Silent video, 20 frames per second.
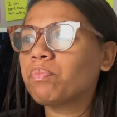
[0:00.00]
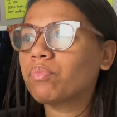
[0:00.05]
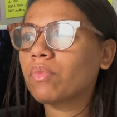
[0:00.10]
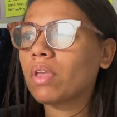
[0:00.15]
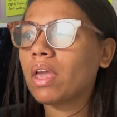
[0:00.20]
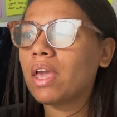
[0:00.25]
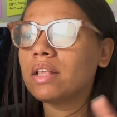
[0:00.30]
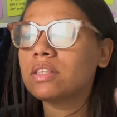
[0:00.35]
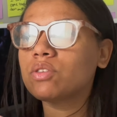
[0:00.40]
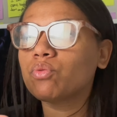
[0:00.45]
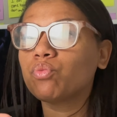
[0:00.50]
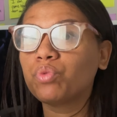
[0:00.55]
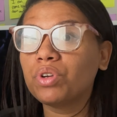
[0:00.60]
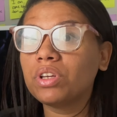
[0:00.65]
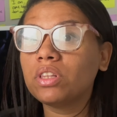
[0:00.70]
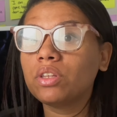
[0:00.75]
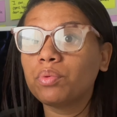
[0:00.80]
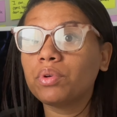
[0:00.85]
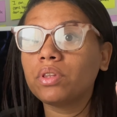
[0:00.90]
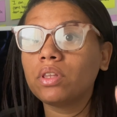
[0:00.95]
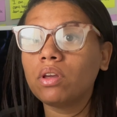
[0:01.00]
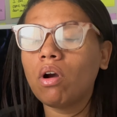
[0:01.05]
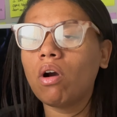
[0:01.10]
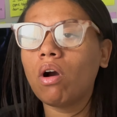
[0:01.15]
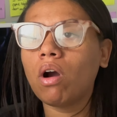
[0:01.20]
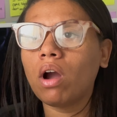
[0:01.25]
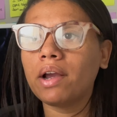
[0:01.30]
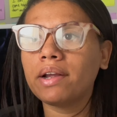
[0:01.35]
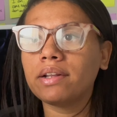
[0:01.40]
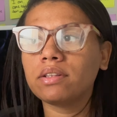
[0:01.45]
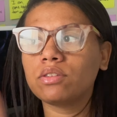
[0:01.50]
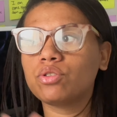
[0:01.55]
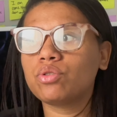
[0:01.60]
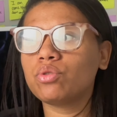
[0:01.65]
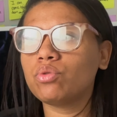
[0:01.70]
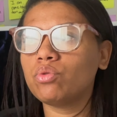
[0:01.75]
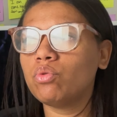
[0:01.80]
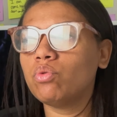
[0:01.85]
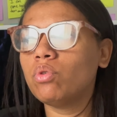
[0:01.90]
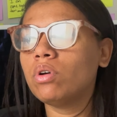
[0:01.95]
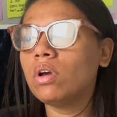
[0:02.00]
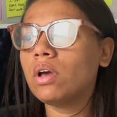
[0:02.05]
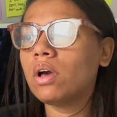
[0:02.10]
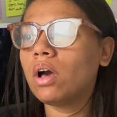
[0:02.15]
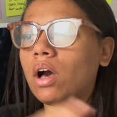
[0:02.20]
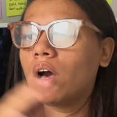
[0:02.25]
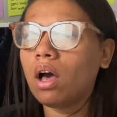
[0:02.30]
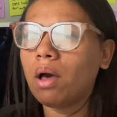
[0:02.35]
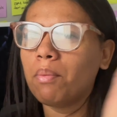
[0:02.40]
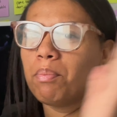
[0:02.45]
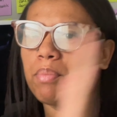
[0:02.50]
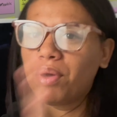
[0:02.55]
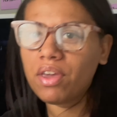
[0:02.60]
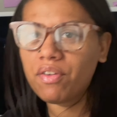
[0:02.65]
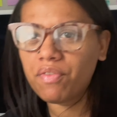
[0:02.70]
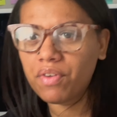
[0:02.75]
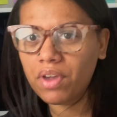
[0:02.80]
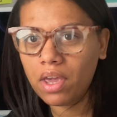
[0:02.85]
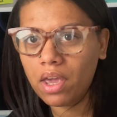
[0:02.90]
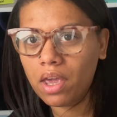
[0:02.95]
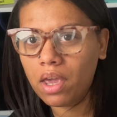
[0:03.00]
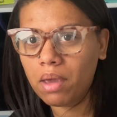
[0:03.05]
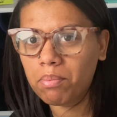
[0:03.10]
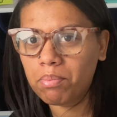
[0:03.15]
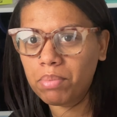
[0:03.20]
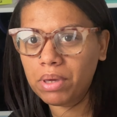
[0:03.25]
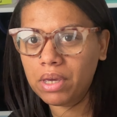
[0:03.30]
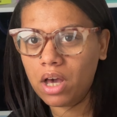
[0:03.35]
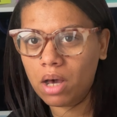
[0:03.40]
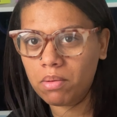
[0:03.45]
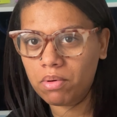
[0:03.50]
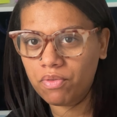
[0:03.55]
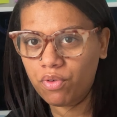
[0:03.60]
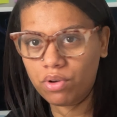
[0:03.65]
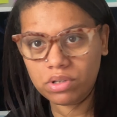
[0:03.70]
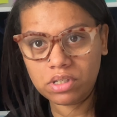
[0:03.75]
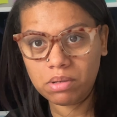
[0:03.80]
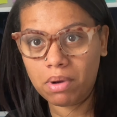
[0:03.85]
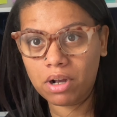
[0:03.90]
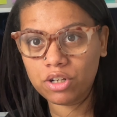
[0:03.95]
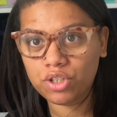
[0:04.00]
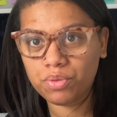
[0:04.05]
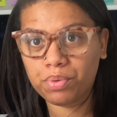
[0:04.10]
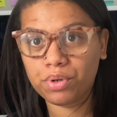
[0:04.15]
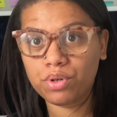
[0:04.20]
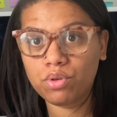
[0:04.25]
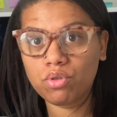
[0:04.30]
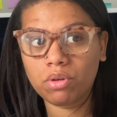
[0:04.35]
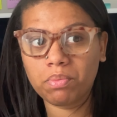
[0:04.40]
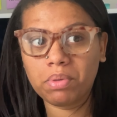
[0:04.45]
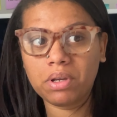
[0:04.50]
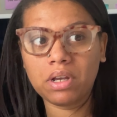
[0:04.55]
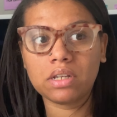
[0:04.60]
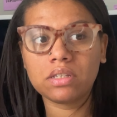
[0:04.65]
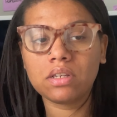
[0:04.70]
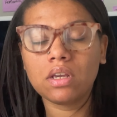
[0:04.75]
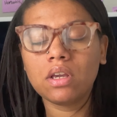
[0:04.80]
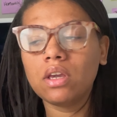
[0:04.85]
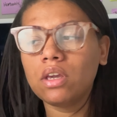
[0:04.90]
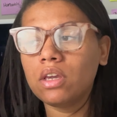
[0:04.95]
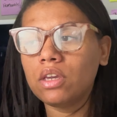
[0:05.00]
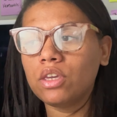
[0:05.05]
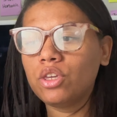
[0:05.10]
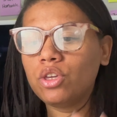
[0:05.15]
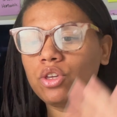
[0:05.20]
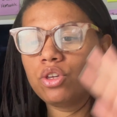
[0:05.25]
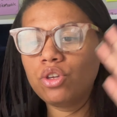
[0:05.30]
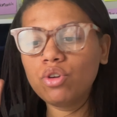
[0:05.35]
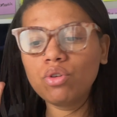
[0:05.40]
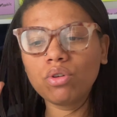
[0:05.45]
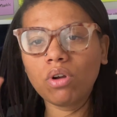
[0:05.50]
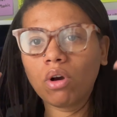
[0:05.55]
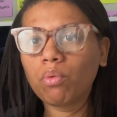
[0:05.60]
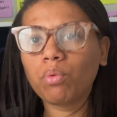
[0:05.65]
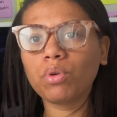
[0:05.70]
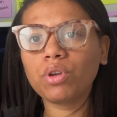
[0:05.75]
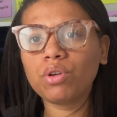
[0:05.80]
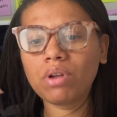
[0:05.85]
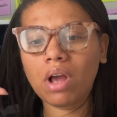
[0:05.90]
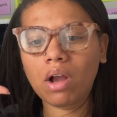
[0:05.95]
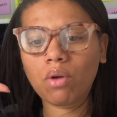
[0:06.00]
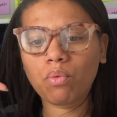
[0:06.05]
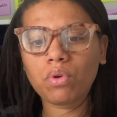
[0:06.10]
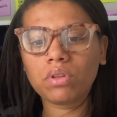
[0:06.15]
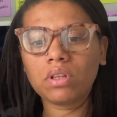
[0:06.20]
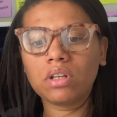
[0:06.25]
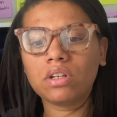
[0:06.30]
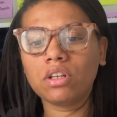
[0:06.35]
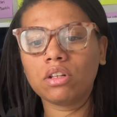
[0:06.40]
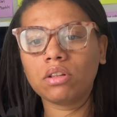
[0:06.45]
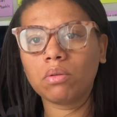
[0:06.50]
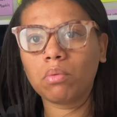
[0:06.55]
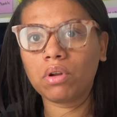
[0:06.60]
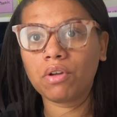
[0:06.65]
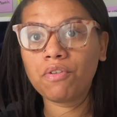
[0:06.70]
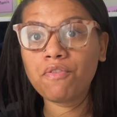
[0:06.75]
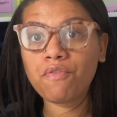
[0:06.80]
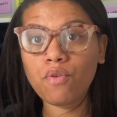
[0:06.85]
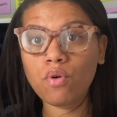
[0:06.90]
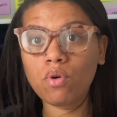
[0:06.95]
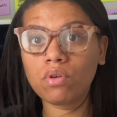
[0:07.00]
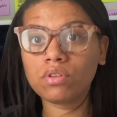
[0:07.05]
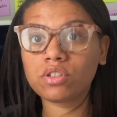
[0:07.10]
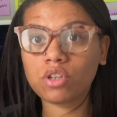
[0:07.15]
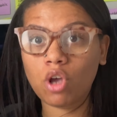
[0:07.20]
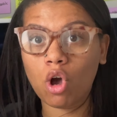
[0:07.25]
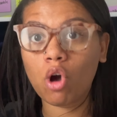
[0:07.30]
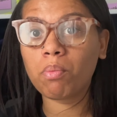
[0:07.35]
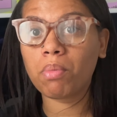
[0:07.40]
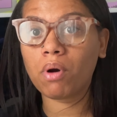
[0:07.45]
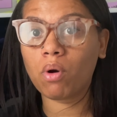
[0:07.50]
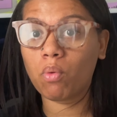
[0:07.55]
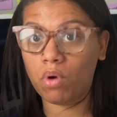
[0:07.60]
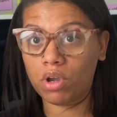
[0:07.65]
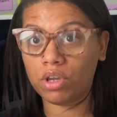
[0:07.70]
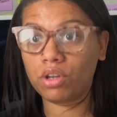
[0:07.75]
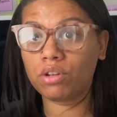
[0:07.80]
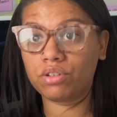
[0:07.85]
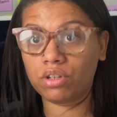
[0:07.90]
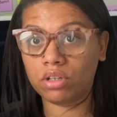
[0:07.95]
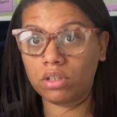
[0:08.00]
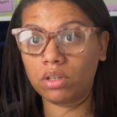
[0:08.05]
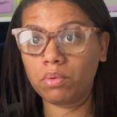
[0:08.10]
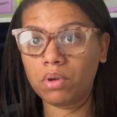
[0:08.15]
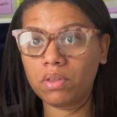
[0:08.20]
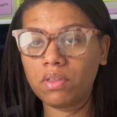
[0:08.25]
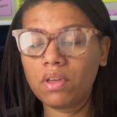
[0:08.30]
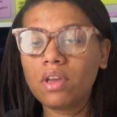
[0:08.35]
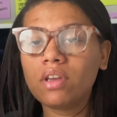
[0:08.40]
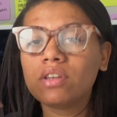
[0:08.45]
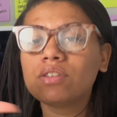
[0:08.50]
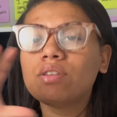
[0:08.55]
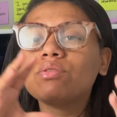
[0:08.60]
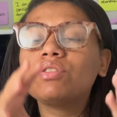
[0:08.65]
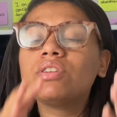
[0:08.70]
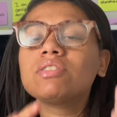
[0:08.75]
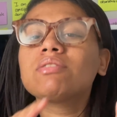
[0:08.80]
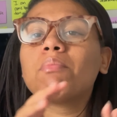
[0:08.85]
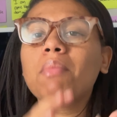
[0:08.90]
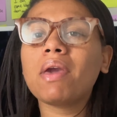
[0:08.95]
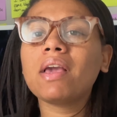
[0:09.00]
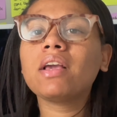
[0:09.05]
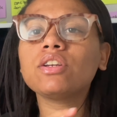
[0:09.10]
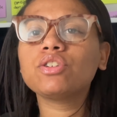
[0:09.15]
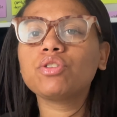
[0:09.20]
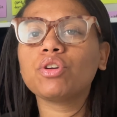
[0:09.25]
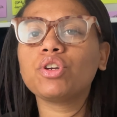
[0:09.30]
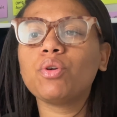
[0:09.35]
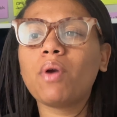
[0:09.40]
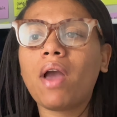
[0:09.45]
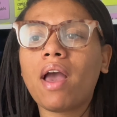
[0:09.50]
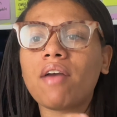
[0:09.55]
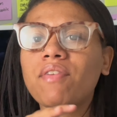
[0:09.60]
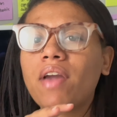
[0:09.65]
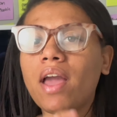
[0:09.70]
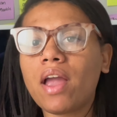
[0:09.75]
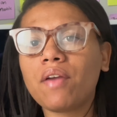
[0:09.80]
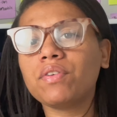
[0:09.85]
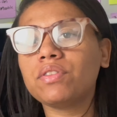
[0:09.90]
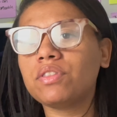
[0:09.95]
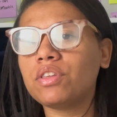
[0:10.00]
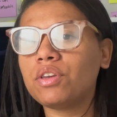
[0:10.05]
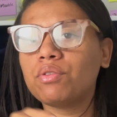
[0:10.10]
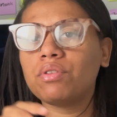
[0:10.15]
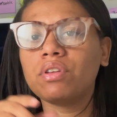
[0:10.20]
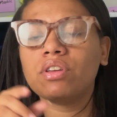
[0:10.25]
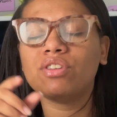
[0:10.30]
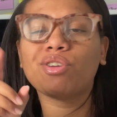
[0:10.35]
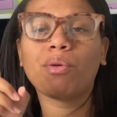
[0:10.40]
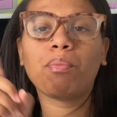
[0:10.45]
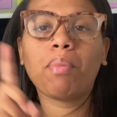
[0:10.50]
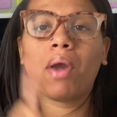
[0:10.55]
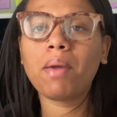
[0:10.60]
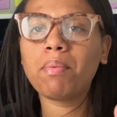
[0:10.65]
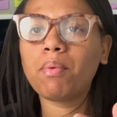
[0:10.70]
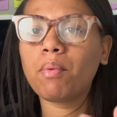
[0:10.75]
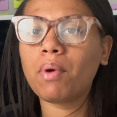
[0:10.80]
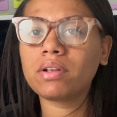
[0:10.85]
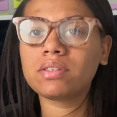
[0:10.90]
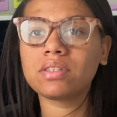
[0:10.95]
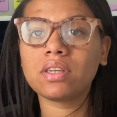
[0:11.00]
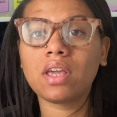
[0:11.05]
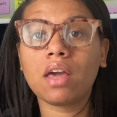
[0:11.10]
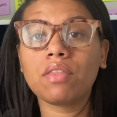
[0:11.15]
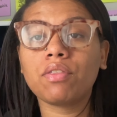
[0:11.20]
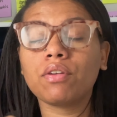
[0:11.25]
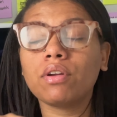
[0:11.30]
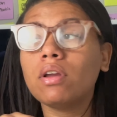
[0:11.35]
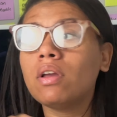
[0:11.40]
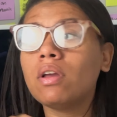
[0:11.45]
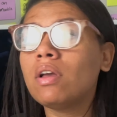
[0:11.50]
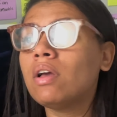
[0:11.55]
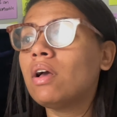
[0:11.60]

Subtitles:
it's really, really hard to pivot and become a full-time entrepreneur, because you're not really dealing with a full scope of what you're dealing with. So just making sure you have everything you need, your paperwork together,